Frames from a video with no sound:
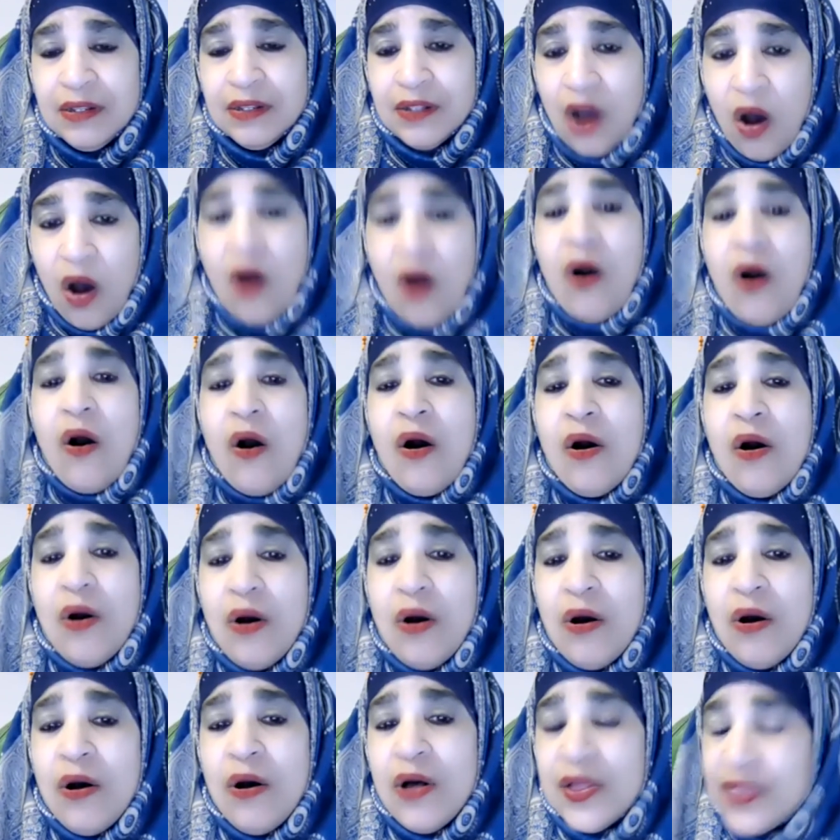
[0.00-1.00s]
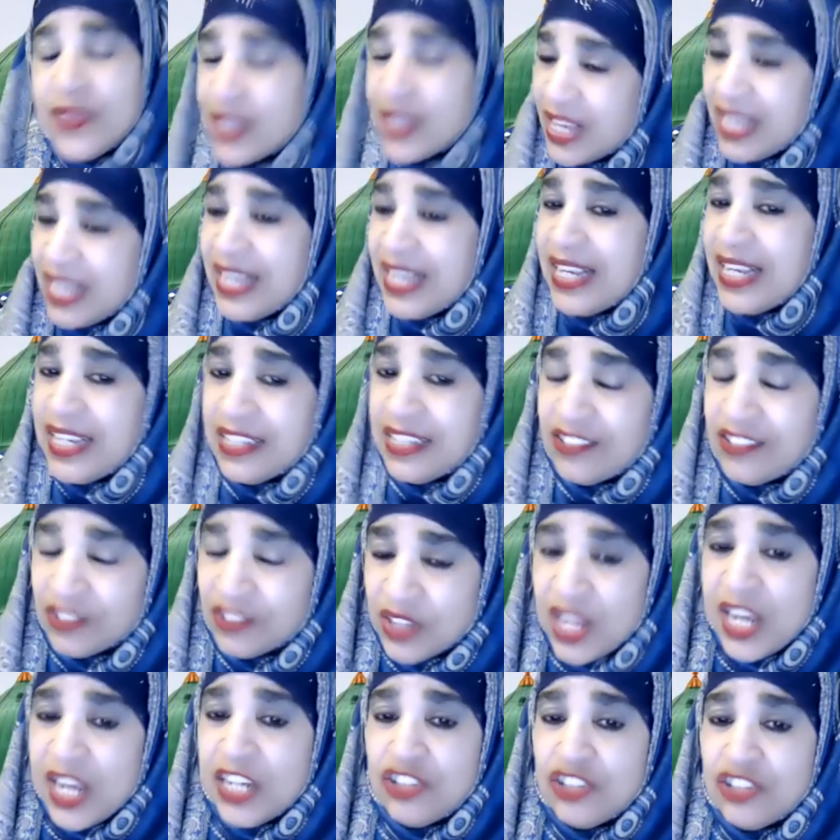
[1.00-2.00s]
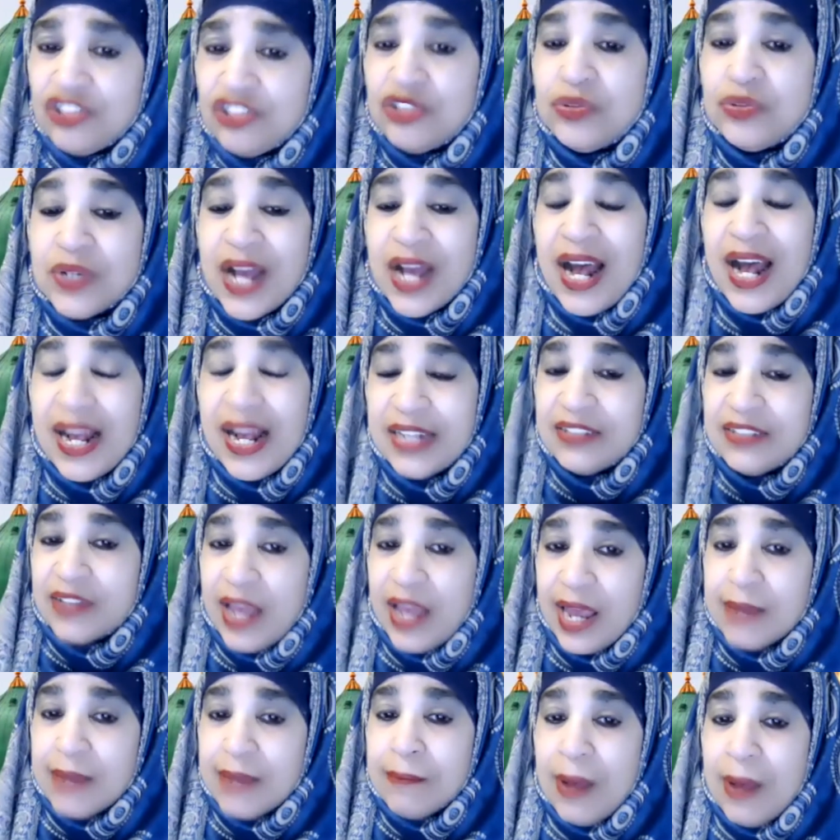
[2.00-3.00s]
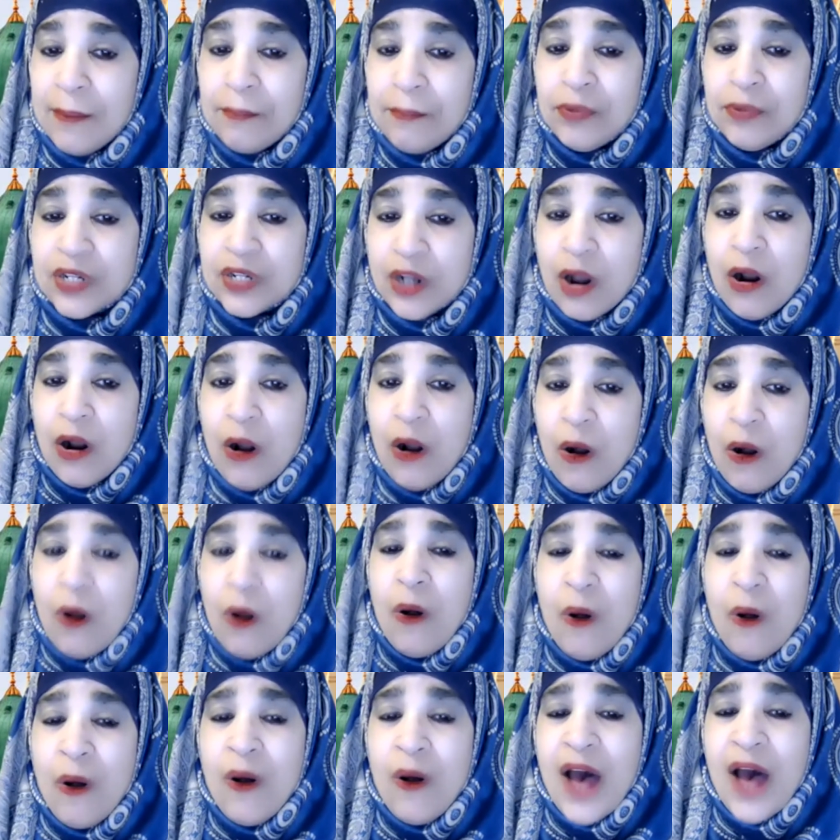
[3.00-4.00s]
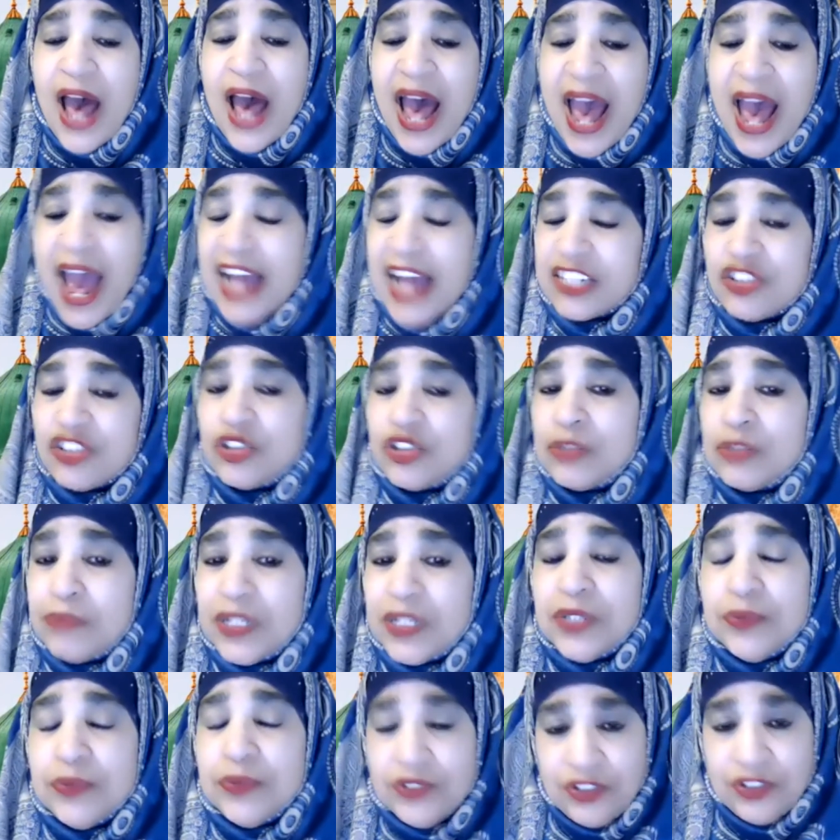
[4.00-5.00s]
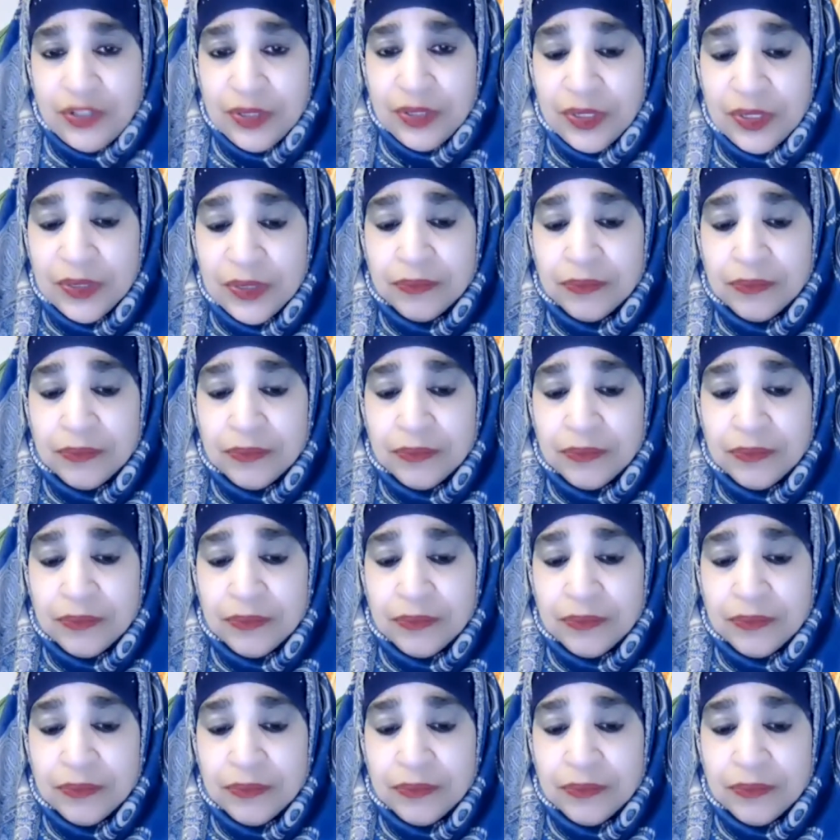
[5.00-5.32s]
All these things you guys came up with are all attributes